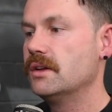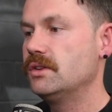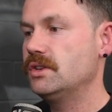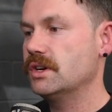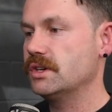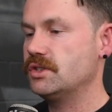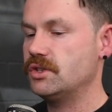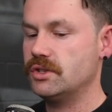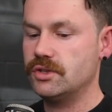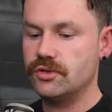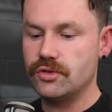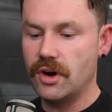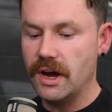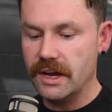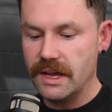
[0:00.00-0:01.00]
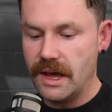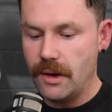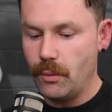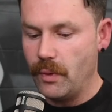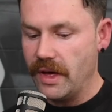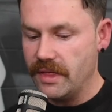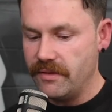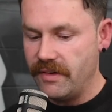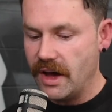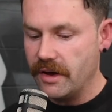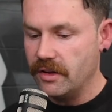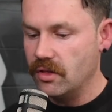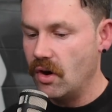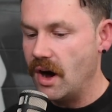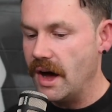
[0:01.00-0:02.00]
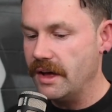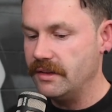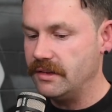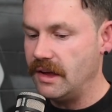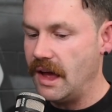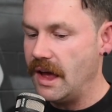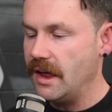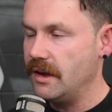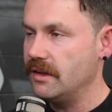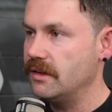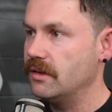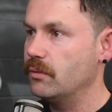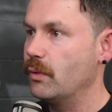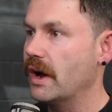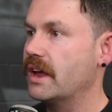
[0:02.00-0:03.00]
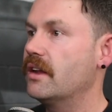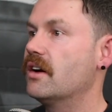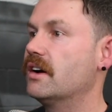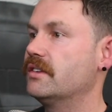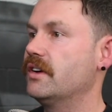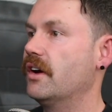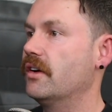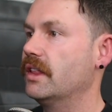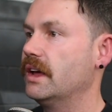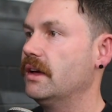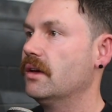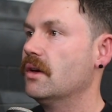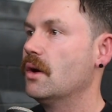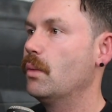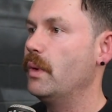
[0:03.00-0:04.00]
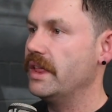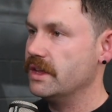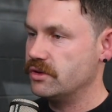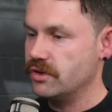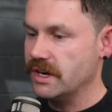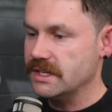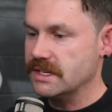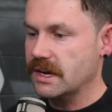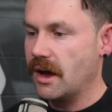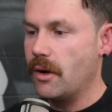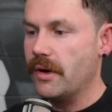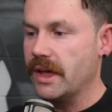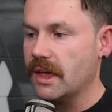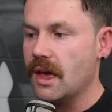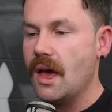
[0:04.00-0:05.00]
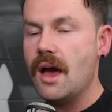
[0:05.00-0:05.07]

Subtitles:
just try and get where the value lies and recognise early where the trends are going.